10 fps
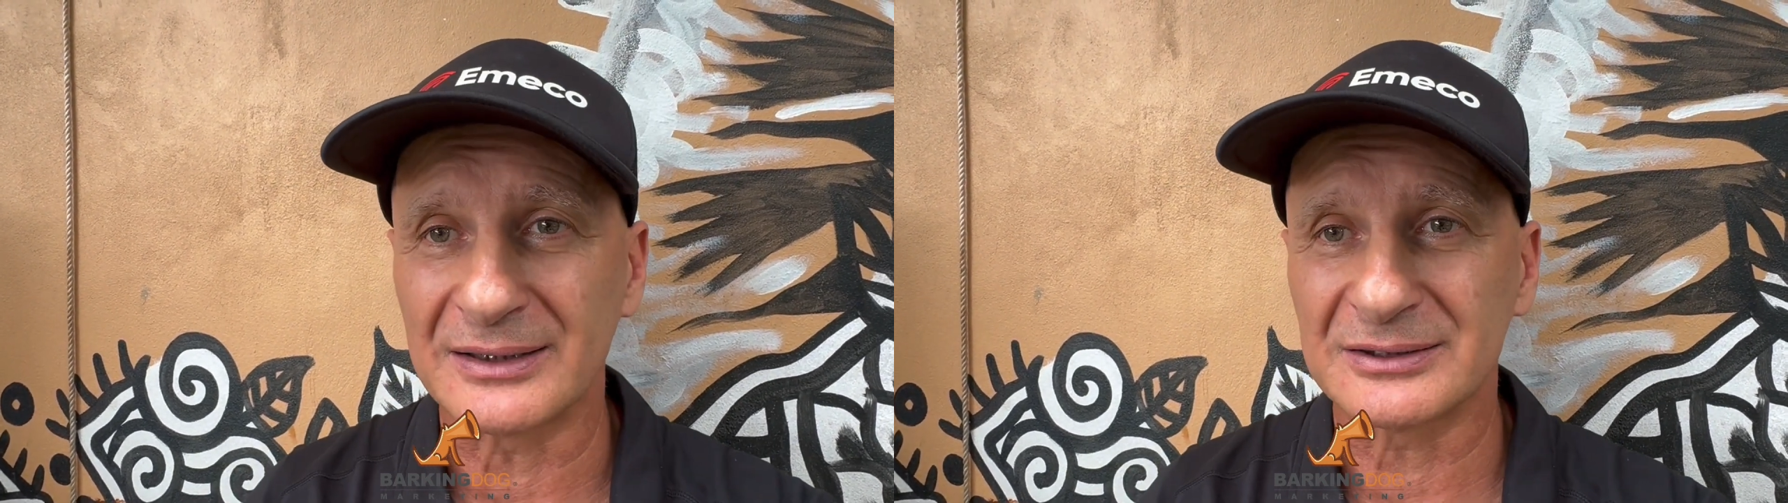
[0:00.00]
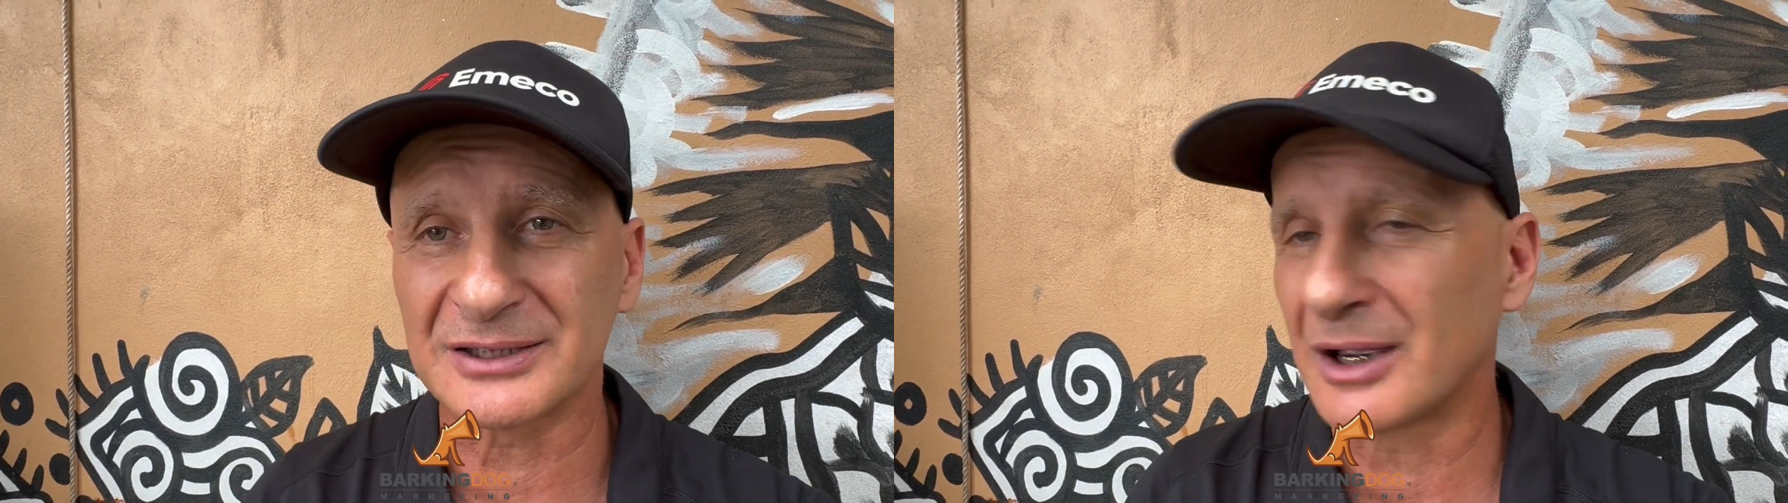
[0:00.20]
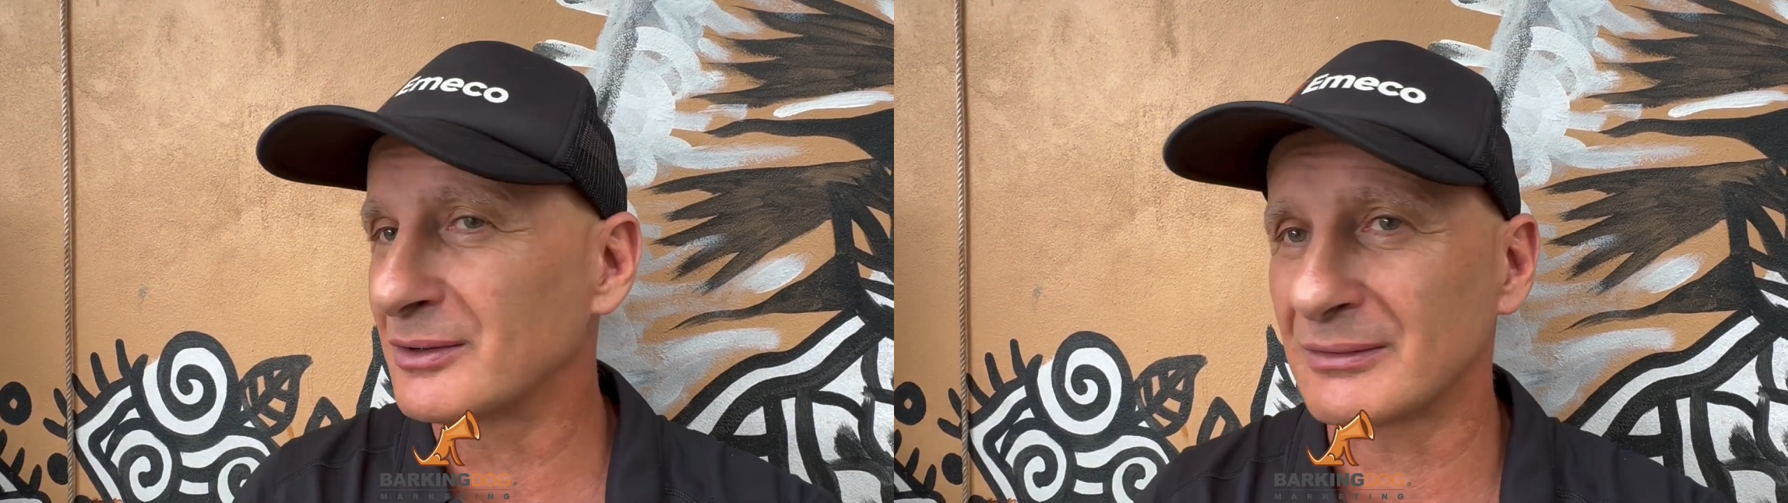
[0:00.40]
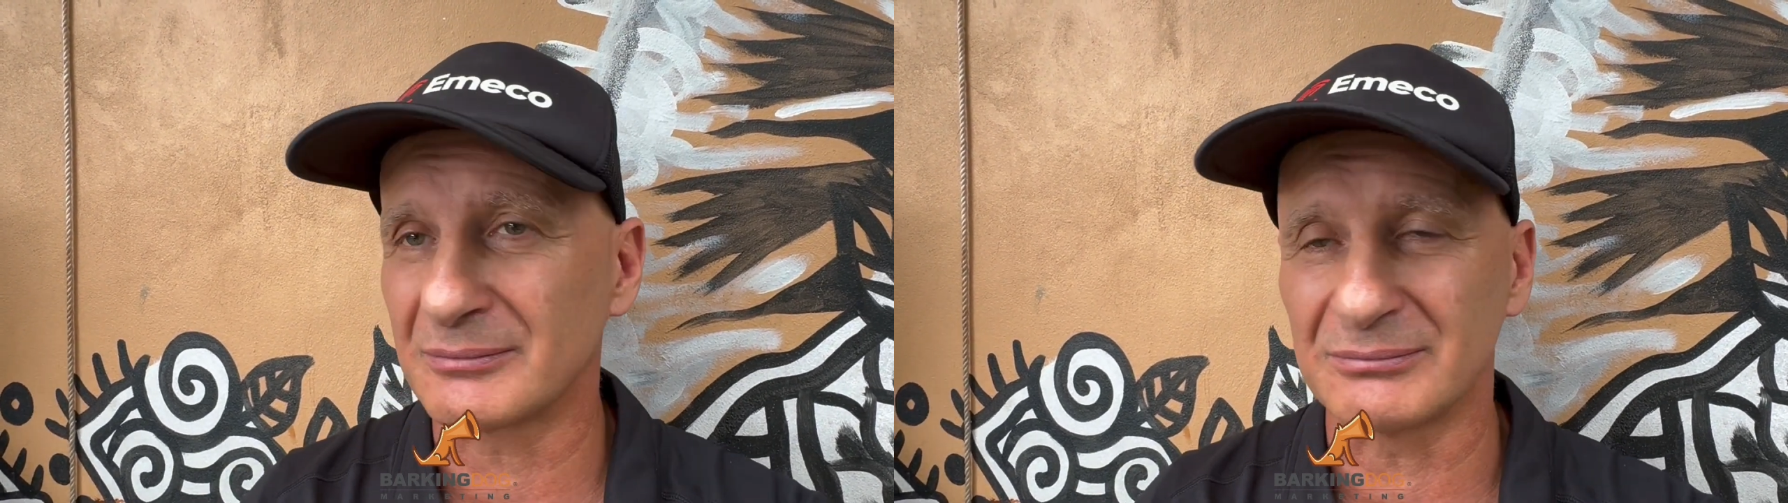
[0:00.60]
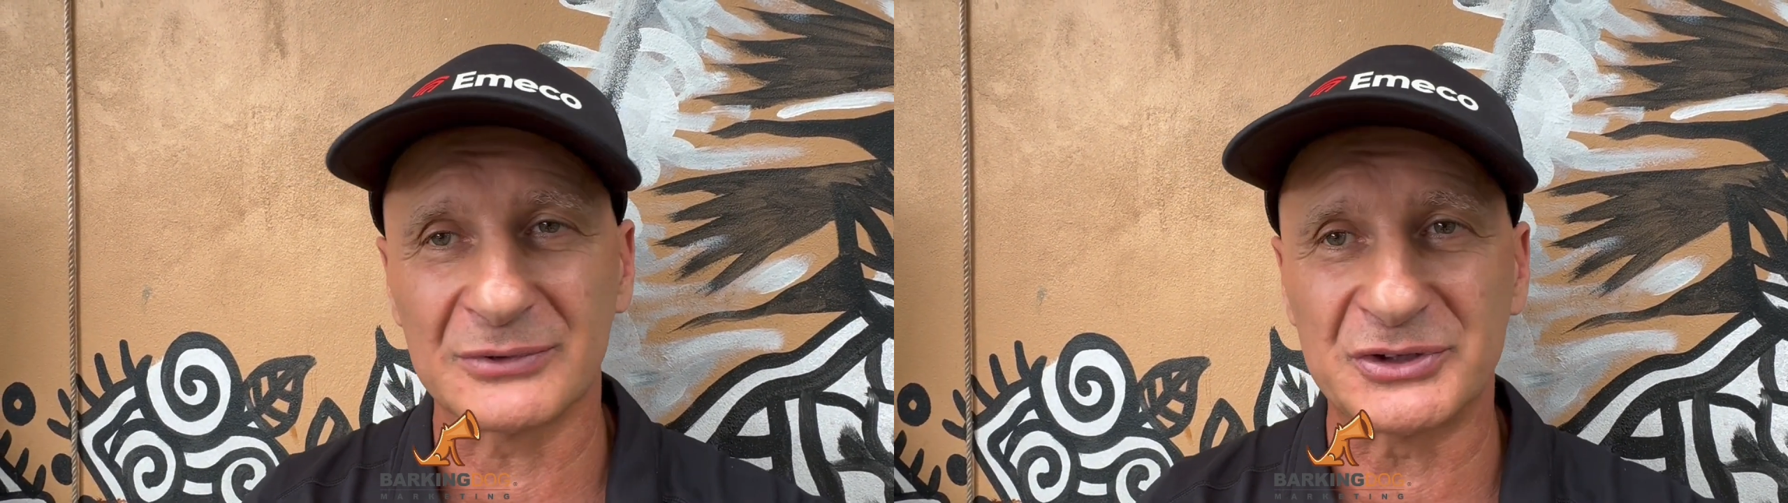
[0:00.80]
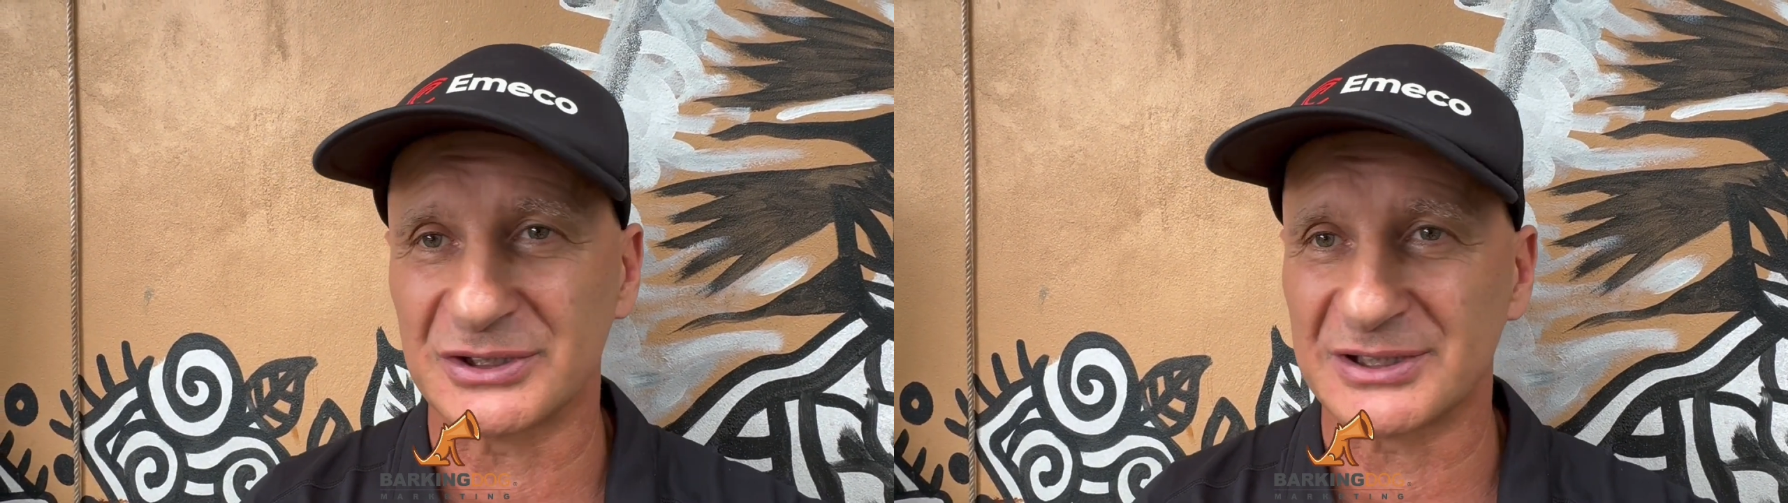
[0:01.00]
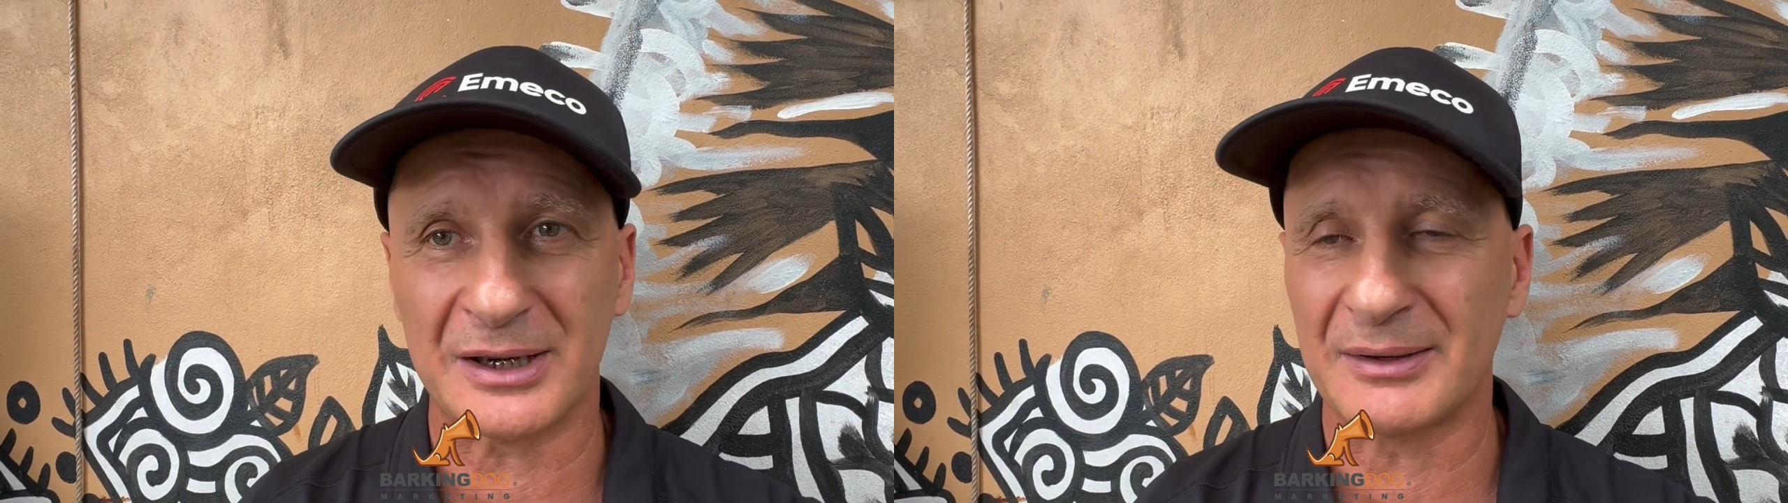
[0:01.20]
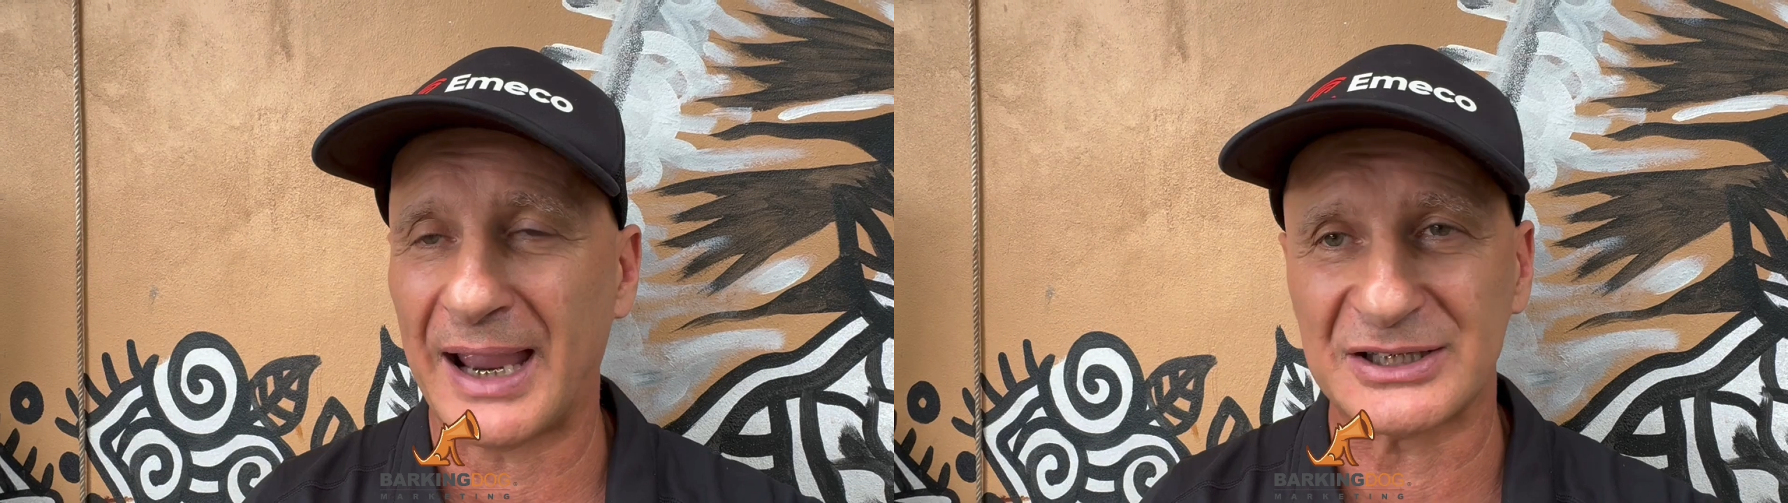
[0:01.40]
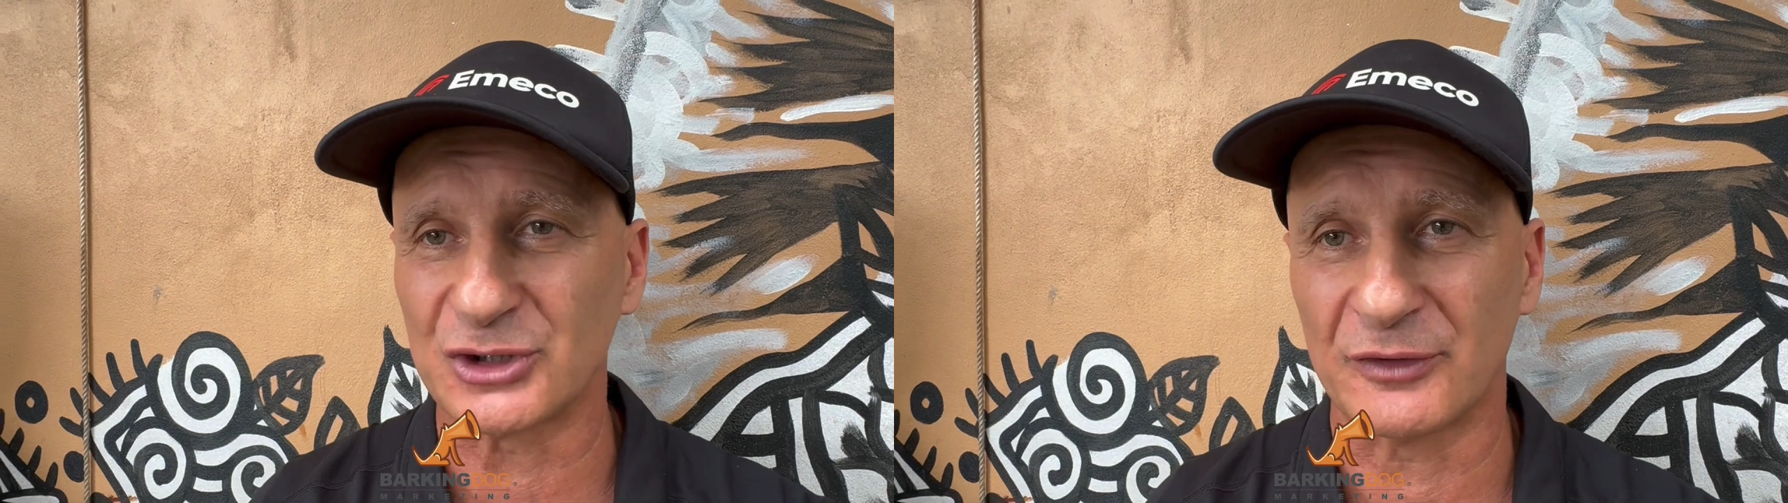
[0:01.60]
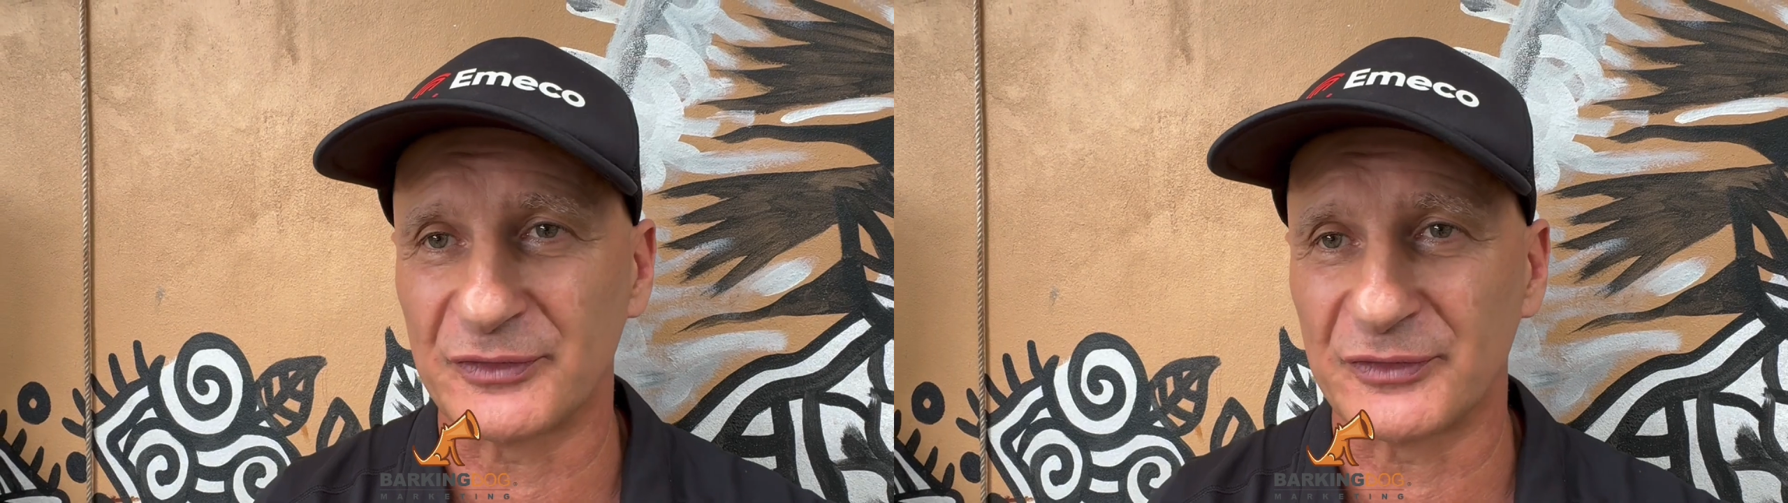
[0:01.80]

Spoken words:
So just say hats off